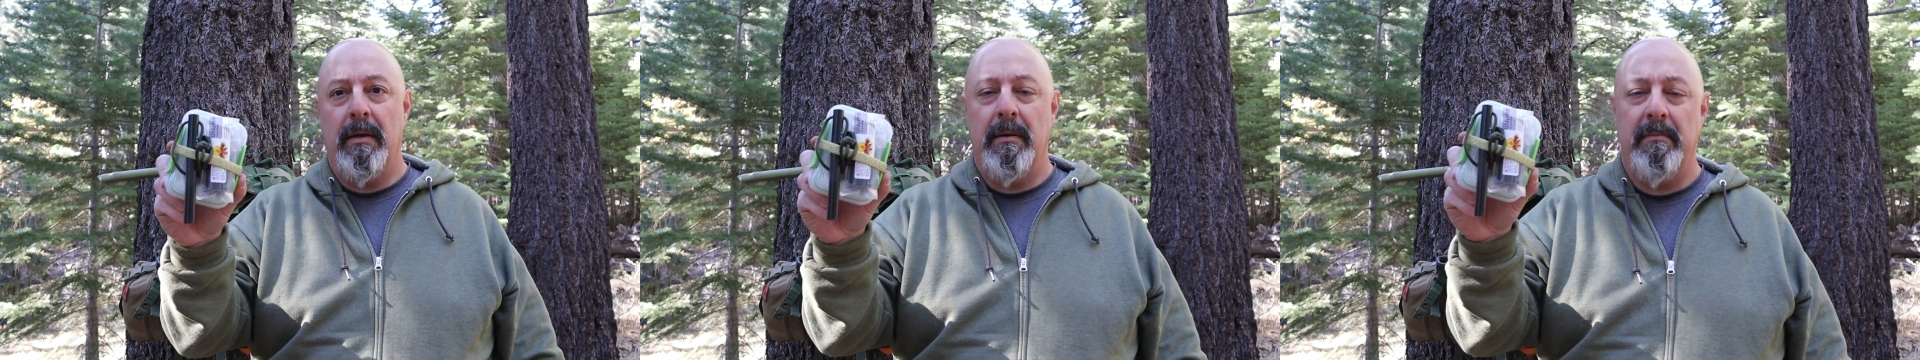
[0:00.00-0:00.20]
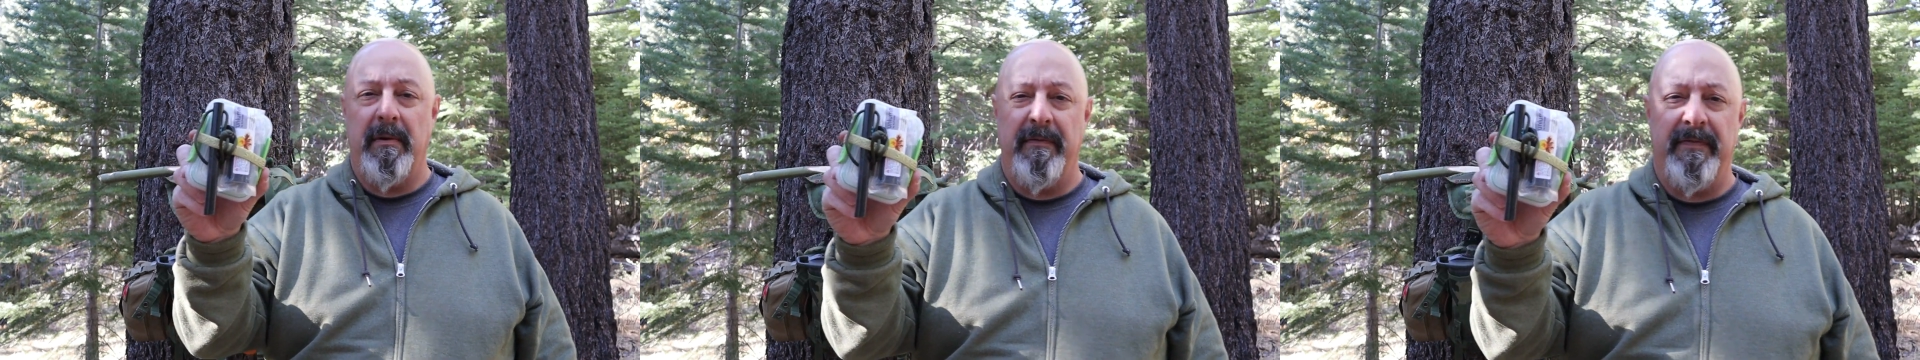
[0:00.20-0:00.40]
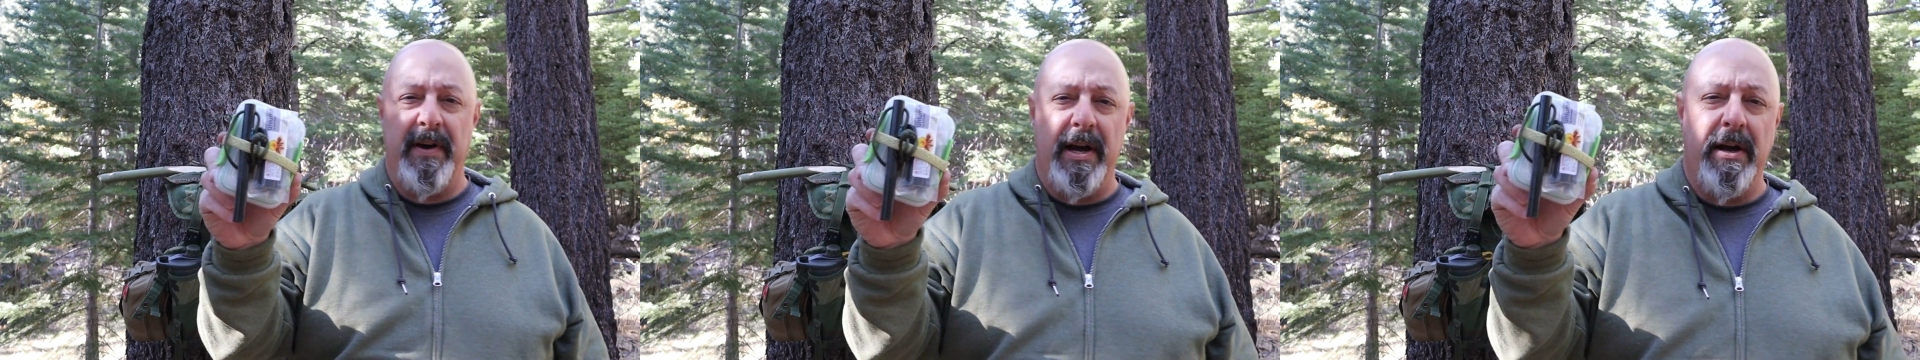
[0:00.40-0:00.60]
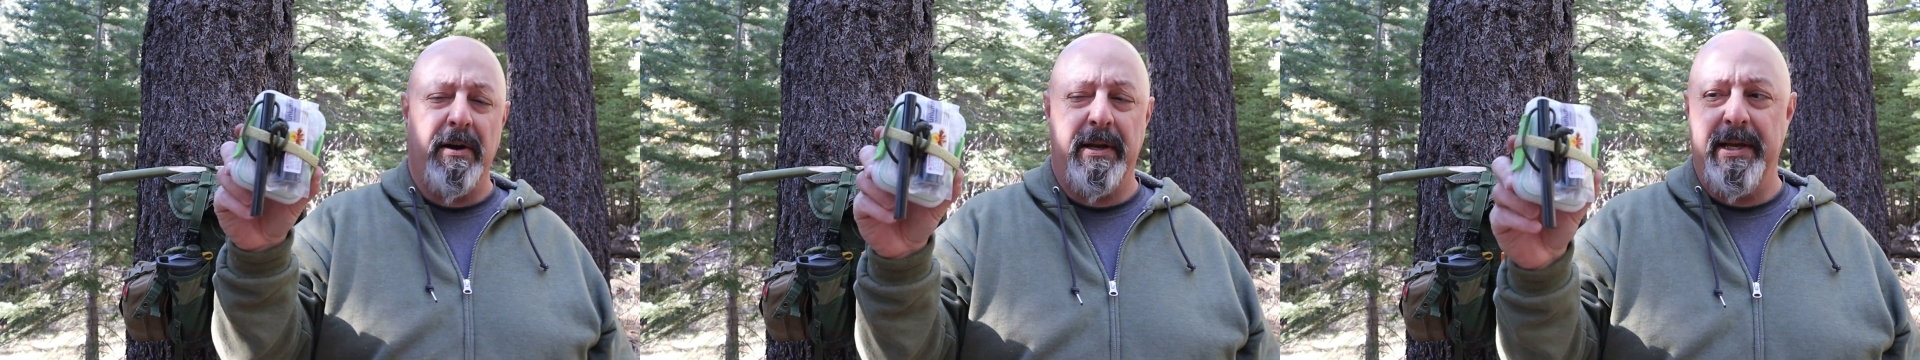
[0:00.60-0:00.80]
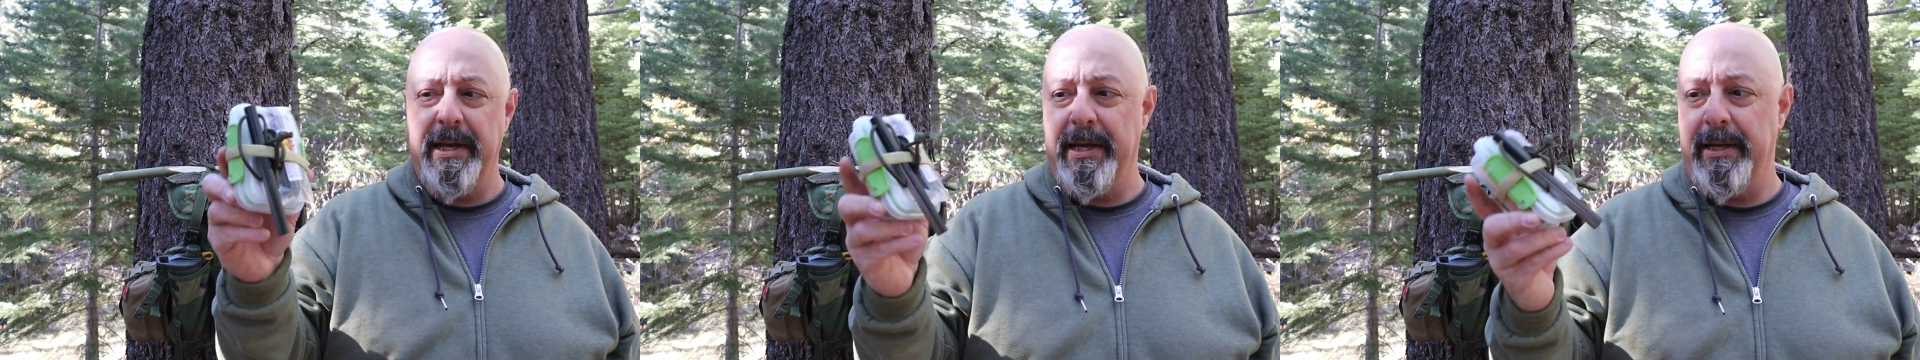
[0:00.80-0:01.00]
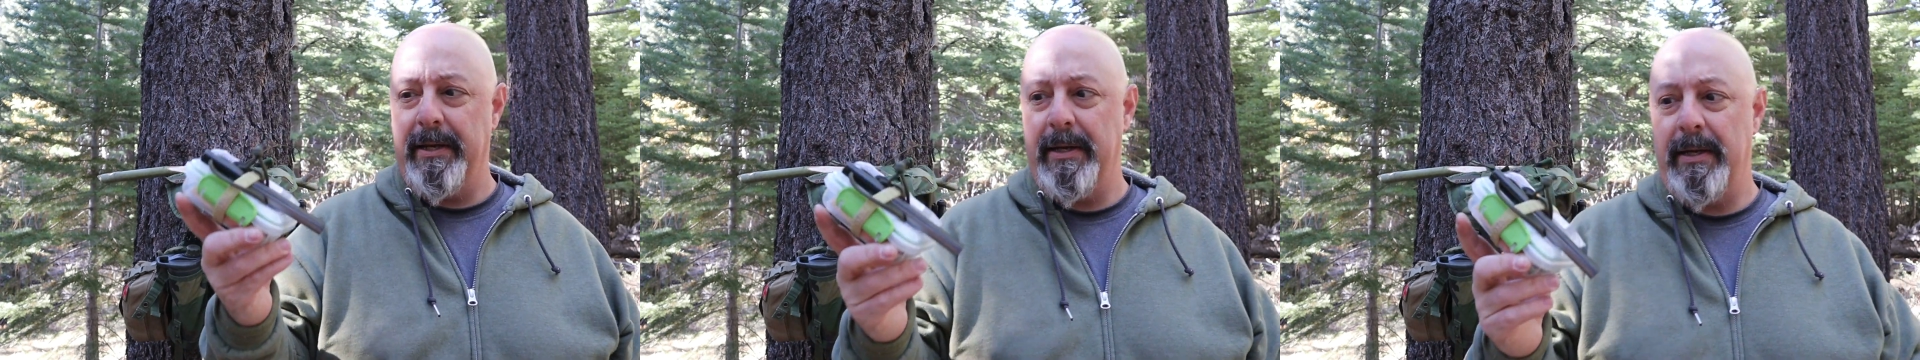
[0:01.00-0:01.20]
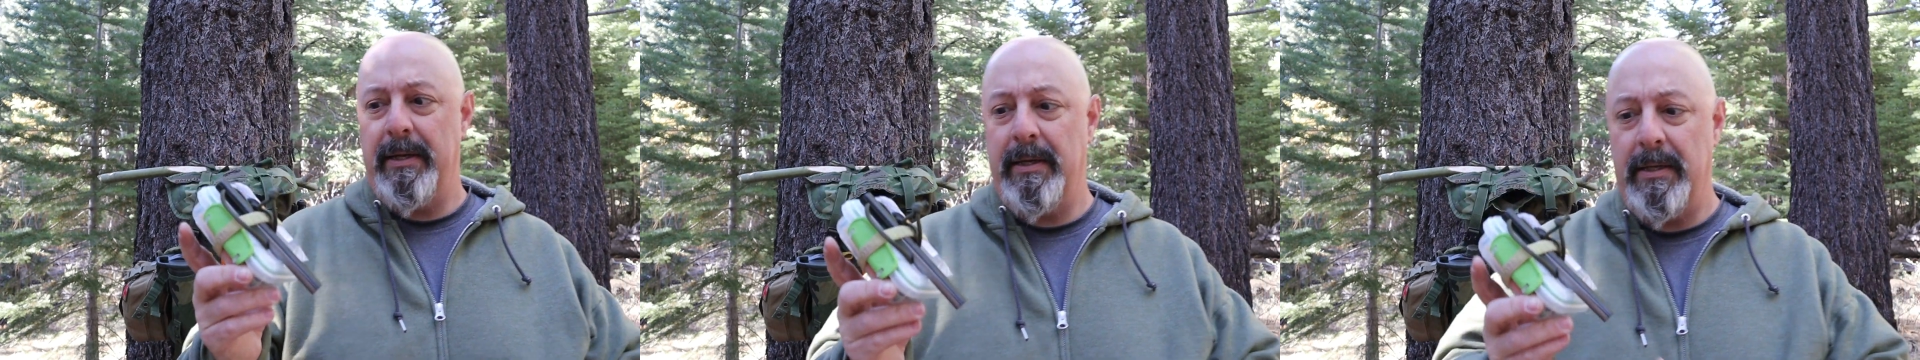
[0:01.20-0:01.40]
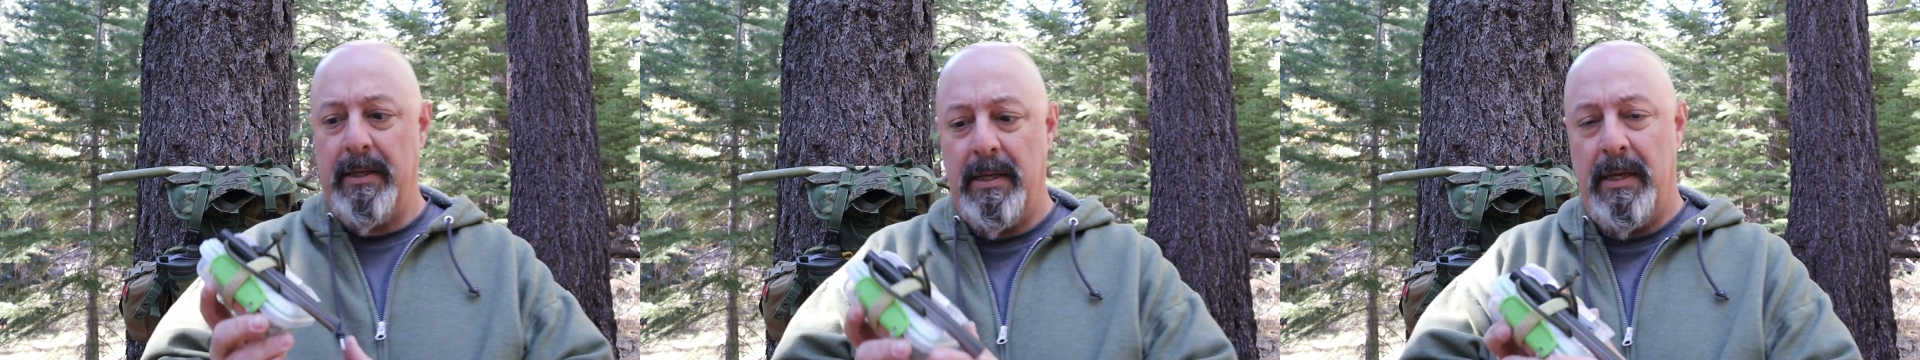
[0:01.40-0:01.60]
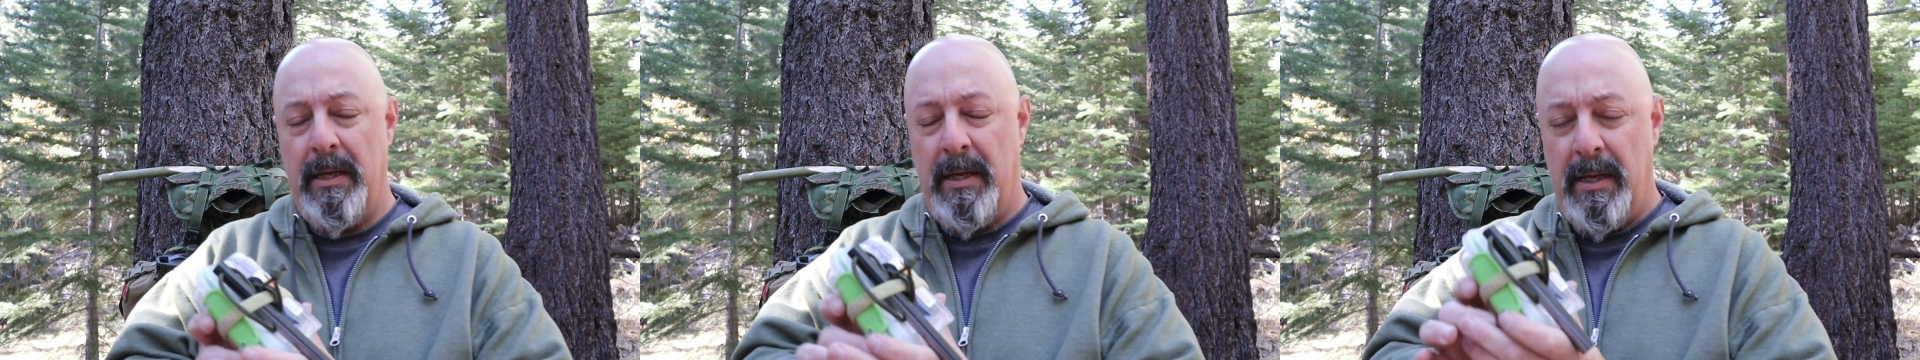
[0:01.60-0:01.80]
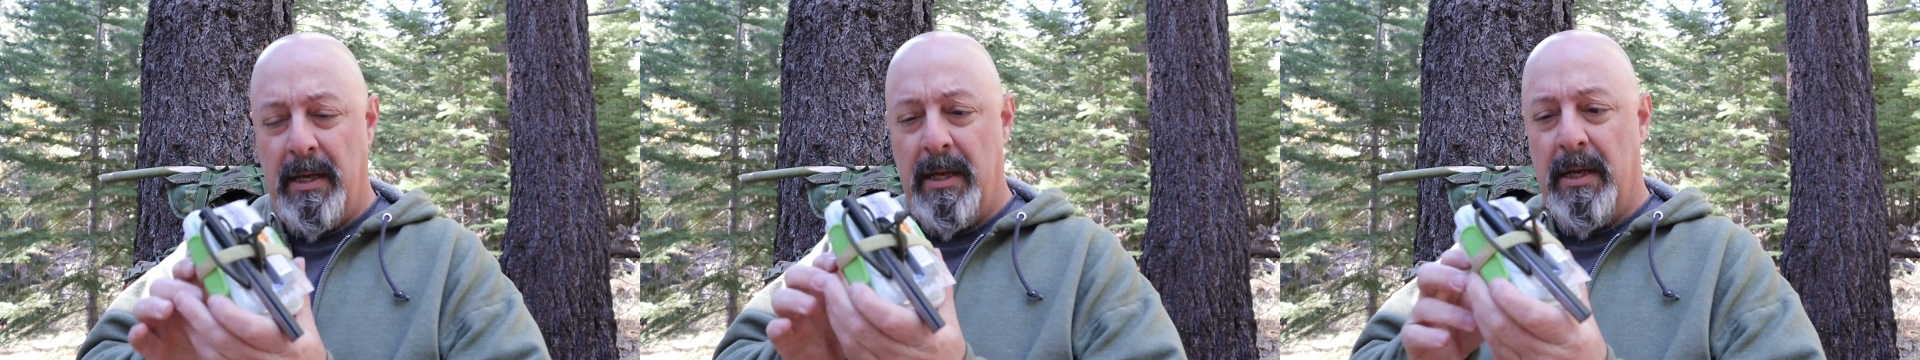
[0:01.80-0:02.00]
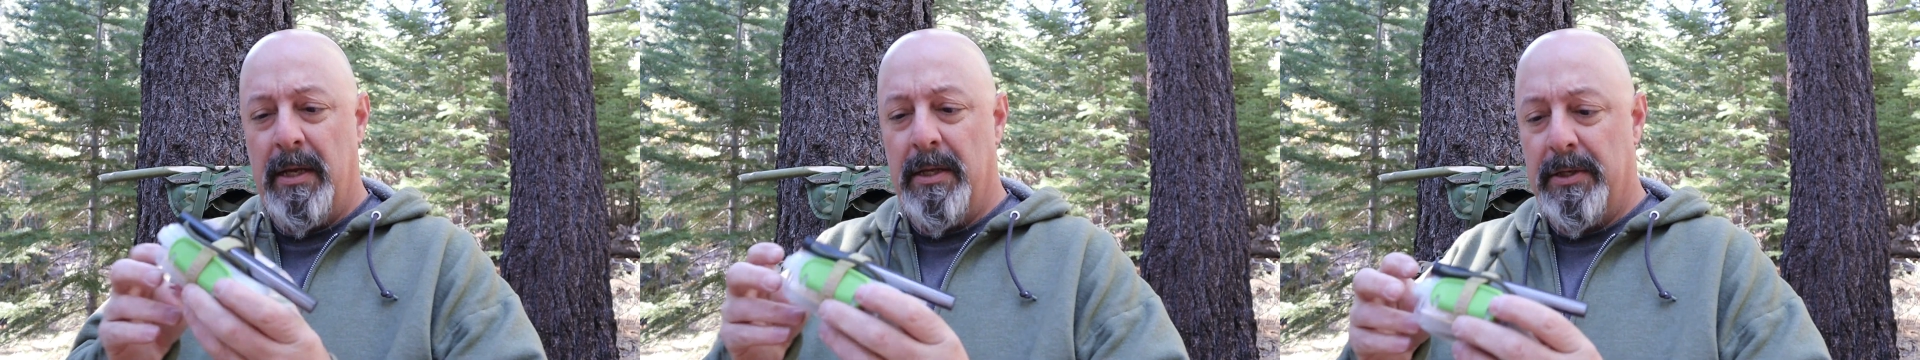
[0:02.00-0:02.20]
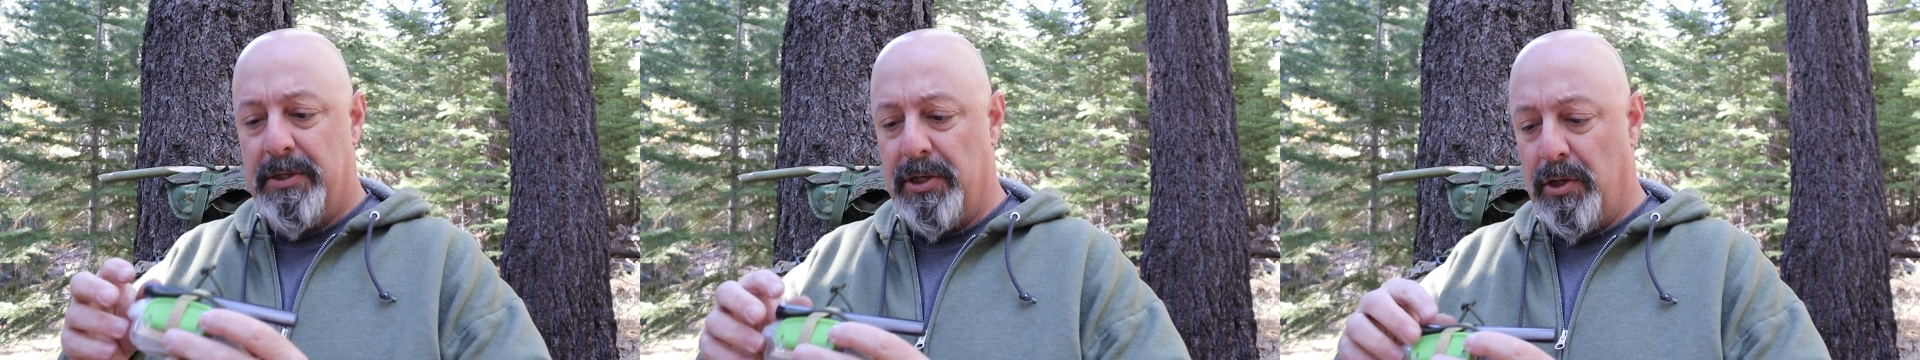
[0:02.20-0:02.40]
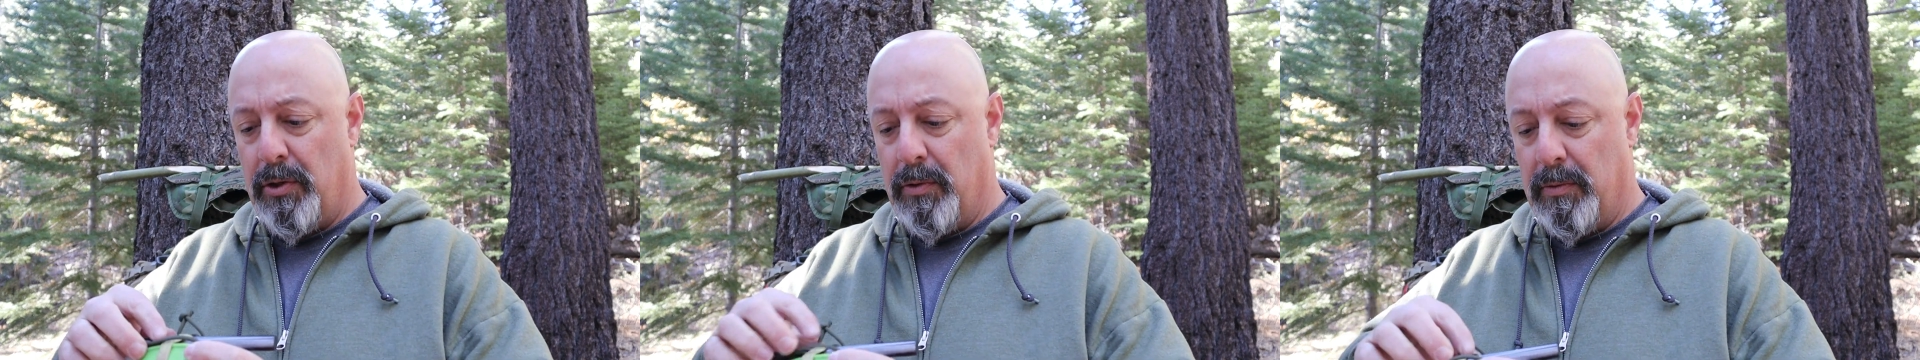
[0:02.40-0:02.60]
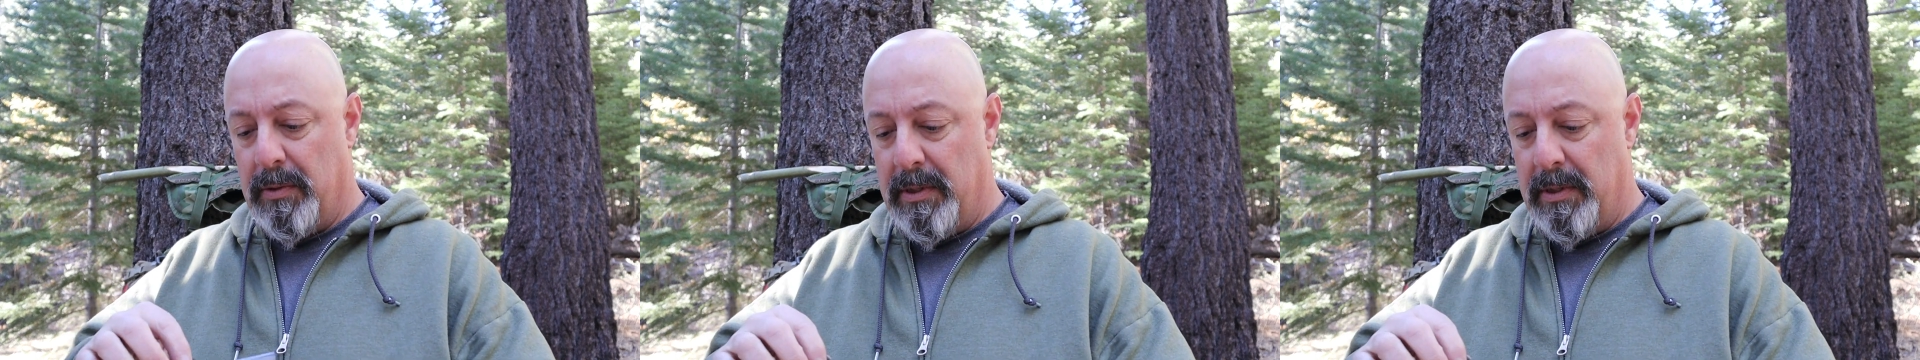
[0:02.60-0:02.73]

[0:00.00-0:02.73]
my fire kit. So